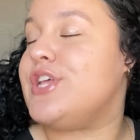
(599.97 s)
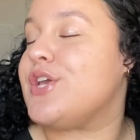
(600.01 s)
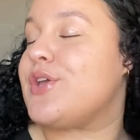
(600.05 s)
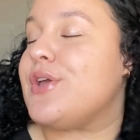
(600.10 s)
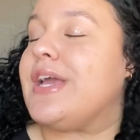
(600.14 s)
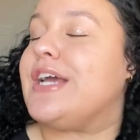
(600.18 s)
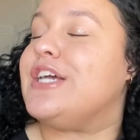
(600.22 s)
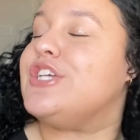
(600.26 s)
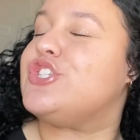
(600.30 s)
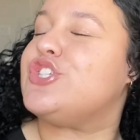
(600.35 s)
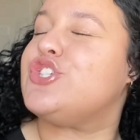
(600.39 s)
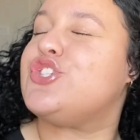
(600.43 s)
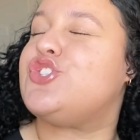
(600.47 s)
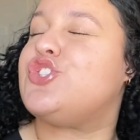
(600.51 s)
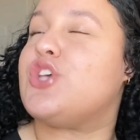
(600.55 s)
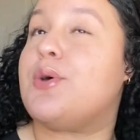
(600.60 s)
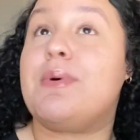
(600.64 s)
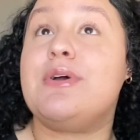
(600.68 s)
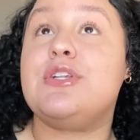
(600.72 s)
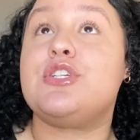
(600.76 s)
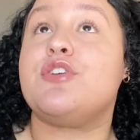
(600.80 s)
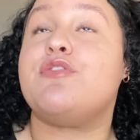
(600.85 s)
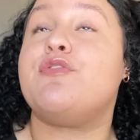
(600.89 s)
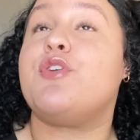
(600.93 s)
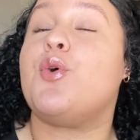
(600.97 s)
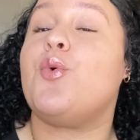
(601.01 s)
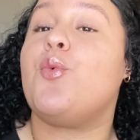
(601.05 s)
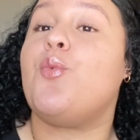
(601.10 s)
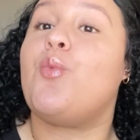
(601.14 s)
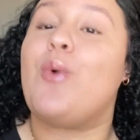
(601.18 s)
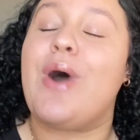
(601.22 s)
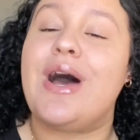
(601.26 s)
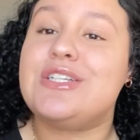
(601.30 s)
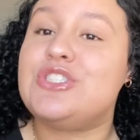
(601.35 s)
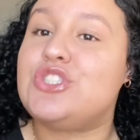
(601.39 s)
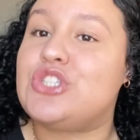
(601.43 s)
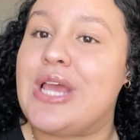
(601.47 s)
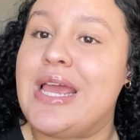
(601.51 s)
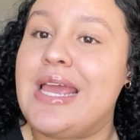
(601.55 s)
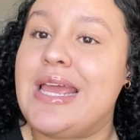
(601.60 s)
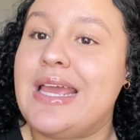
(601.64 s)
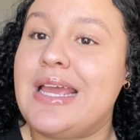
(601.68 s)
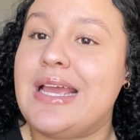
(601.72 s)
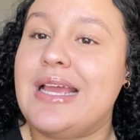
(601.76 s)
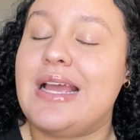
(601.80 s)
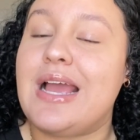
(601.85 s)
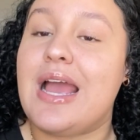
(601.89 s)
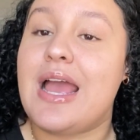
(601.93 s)
Thank you guys so much for
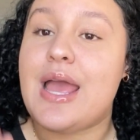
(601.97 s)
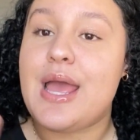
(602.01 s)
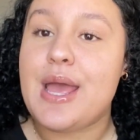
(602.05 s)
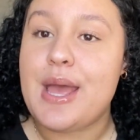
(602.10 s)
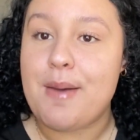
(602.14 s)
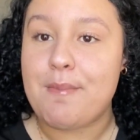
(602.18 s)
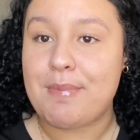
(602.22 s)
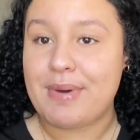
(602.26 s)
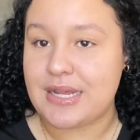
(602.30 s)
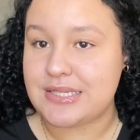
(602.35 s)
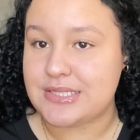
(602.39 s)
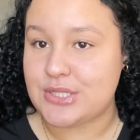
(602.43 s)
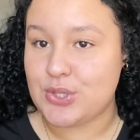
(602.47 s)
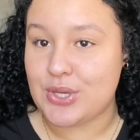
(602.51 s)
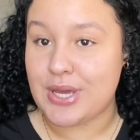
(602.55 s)
watching. But I'll see